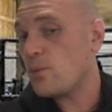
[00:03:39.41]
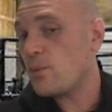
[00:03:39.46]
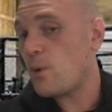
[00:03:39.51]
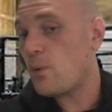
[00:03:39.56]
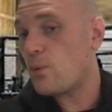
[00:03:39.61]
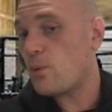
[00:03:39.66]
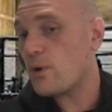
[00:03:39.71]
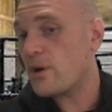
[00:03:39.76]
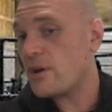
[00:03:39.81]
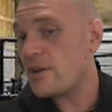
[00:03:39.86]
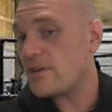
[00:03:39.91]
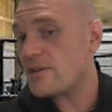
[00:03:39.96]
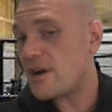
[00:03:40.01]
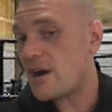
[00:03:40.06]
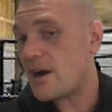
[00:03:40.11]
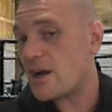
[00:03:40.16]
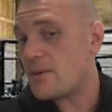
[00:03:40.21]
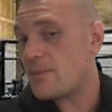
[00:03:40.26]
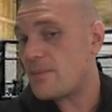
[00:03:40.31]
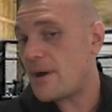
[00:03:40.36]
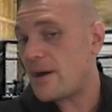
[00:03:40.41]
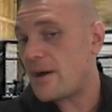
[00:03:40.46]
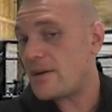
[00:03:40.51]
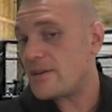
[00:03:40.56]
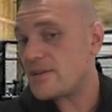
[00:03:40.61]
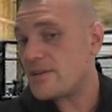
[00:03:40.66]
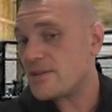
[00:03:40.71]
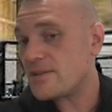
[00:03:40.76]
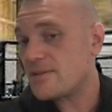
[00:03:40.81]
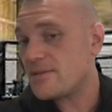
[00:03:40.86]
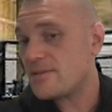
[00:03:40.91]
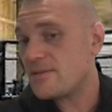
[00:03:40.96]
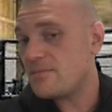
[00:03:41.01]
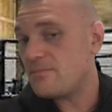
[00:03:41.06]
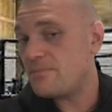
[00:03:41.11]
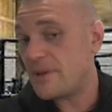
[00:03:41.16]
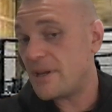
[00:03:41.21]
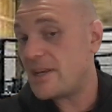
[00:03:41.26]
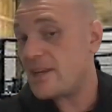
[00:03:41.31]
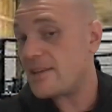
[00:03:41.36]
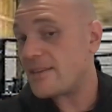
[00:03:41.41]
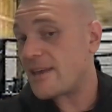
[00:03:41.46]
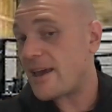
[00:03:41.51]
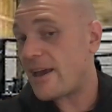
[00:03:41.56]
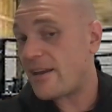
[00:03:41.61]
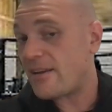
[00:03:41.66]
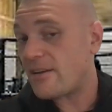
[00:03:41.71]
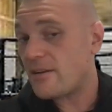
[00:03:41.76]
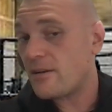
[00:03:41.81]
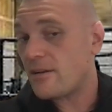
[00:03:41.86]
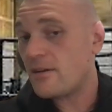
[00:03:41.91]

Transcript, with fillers: what we're going to talk about is beating that